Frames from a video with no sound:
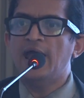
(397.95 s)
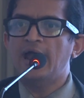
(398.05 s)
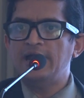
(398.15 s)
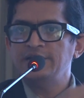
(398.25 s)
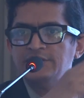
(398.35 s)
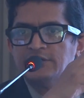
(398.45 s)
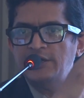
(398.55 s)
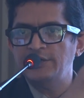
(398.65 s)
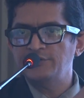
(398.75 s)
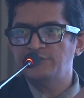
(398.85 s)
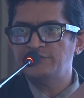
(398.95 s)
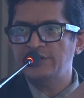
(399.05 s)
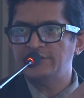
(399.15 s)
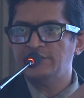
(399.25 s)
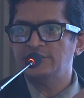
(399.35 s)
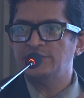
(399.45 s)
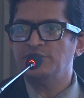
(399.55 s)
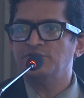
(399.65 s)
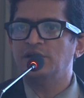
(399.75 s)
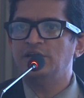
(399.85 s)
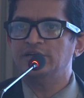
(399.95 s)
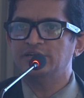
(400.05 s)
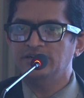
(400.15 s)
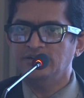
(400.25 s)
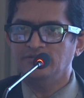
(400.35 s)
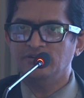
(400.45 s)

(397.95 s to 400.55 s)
and the kind of data that you have collected,